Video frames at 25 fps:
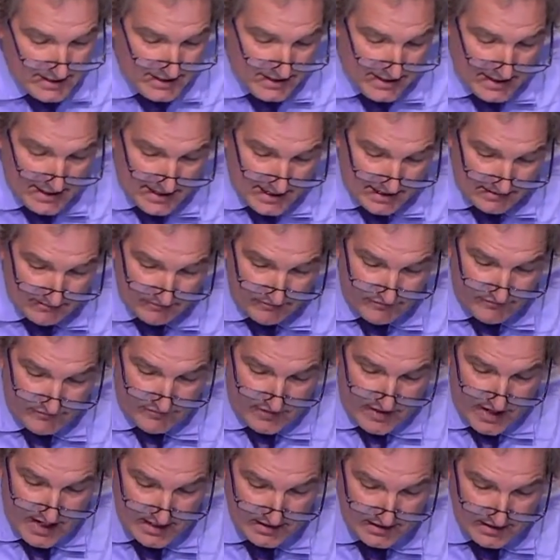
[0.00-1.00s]
and
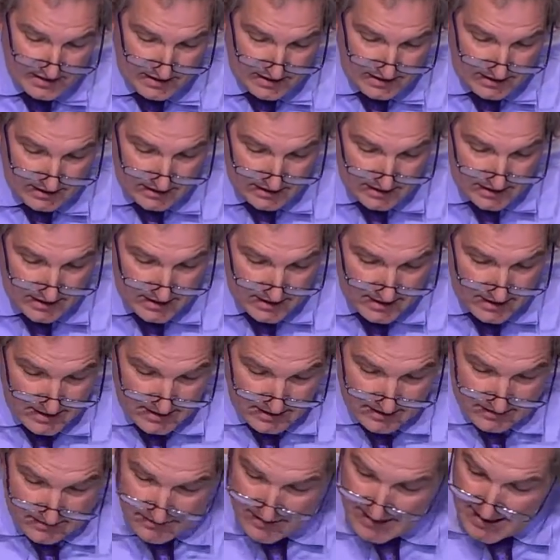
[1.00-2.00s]
finding
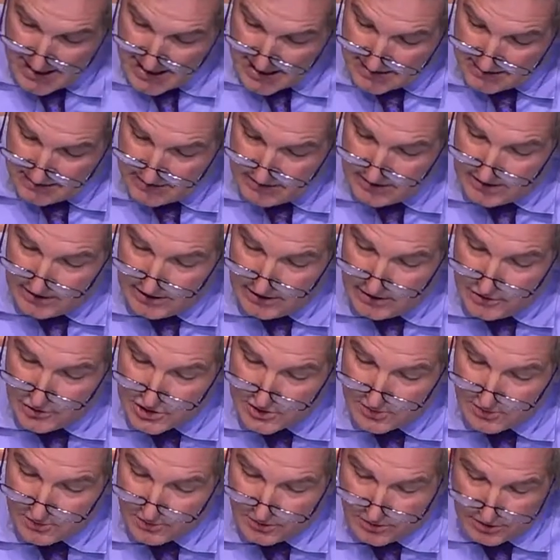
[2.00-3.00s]
that the
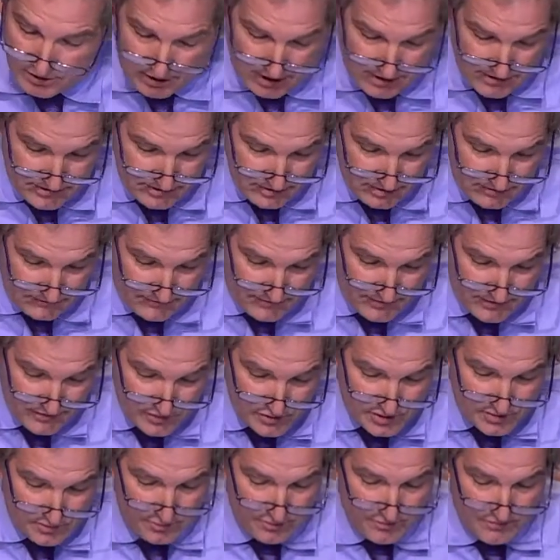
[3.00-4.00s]
use criteria for
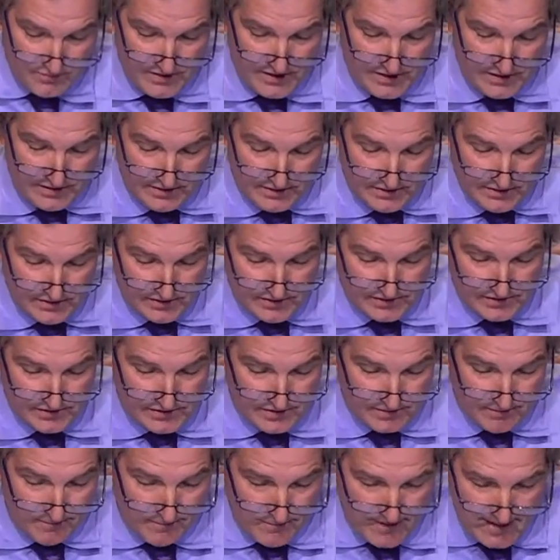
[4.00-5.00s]
use permit
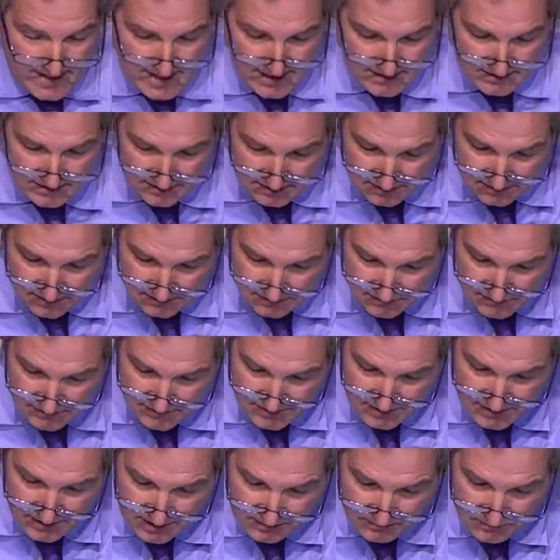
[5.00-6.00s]
is met,
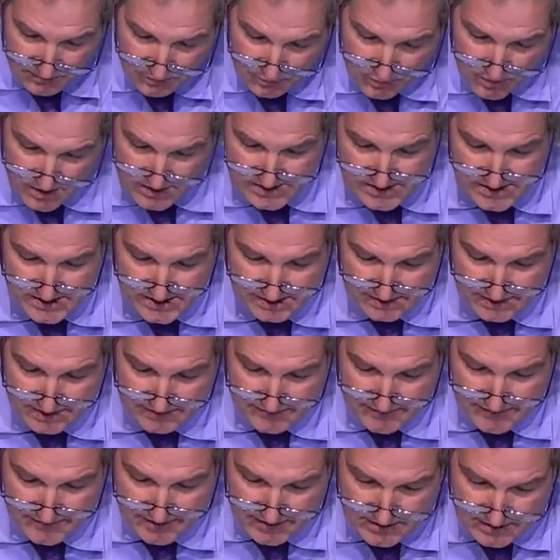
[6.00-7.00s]
including 1,
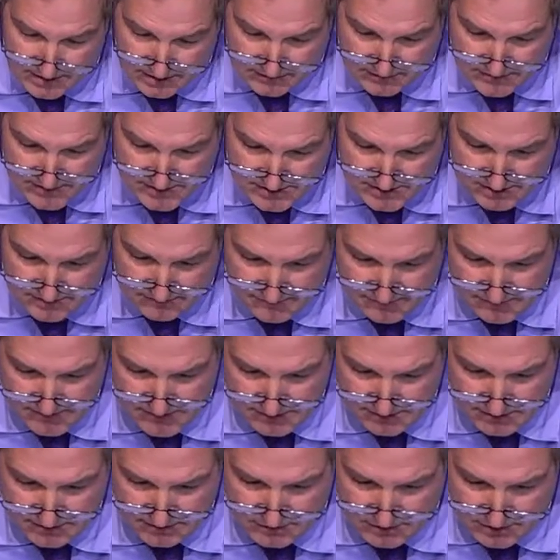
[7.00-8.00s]
significant increase in
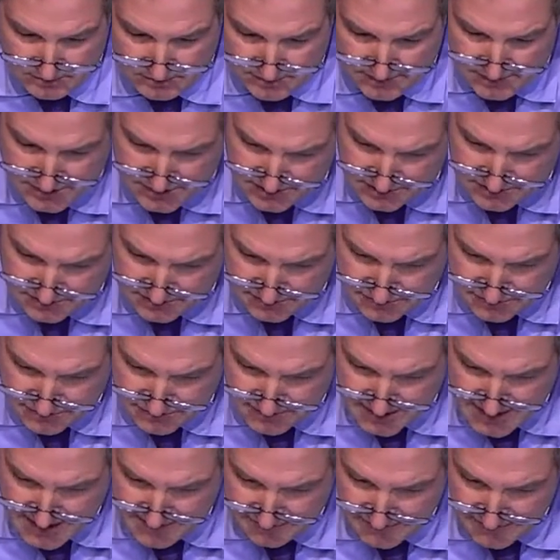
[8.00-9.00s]
vehicular or pedestrian
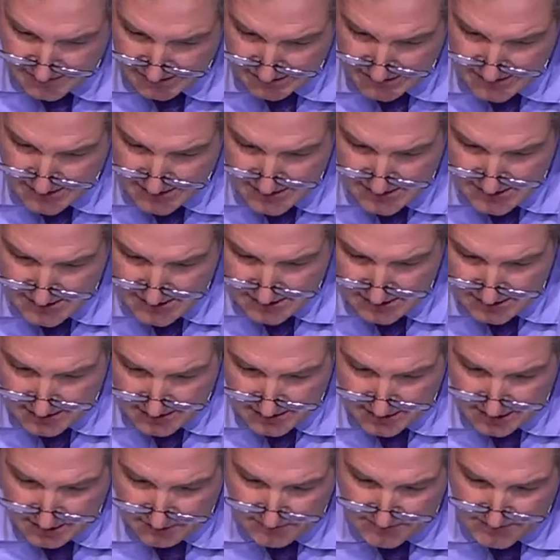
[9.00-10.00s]
traffic.
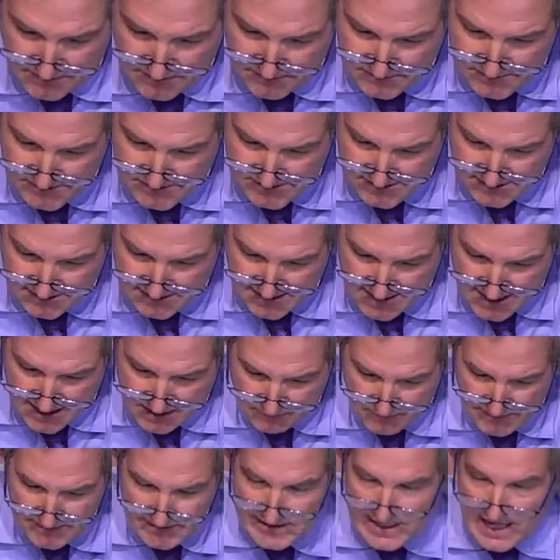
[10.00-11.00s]
We don't see that.
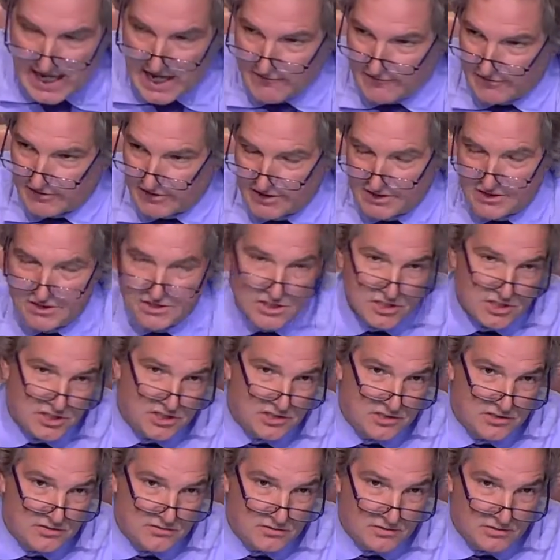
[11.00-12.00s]
We have a
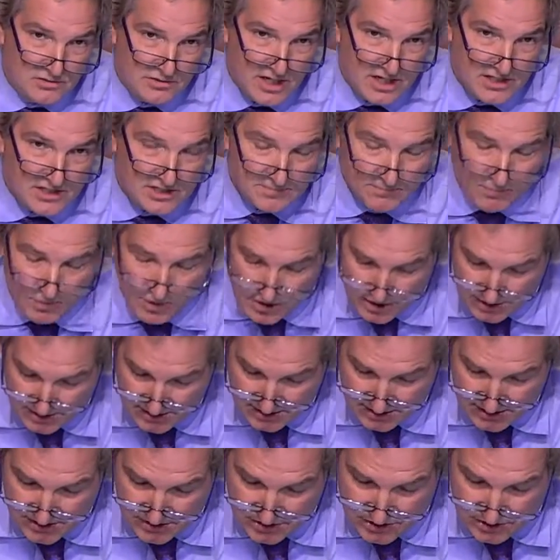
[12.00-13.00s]
condition to address
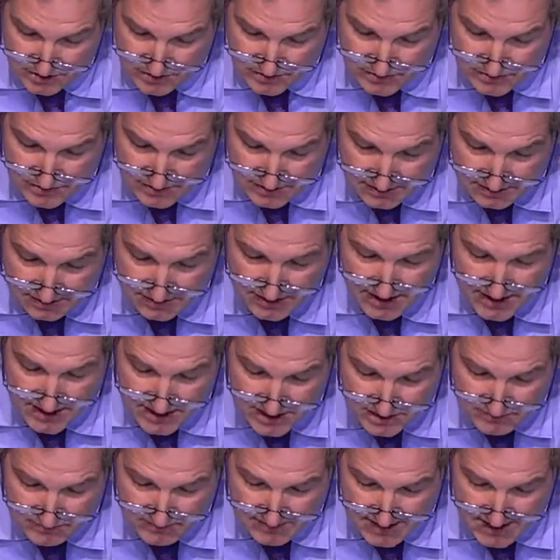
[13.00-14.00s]
parking issues in
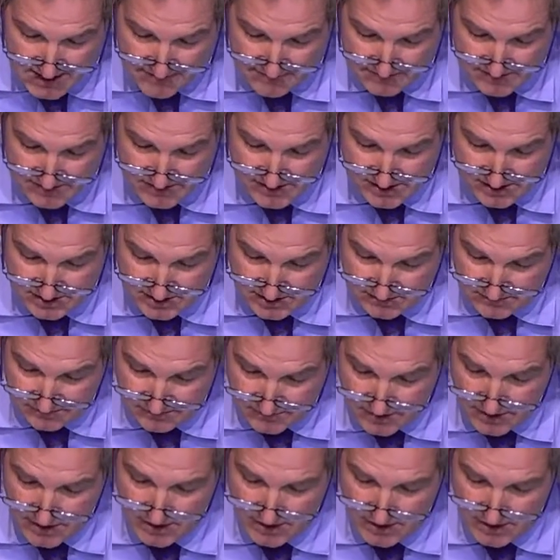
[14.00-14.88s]
case we have excessive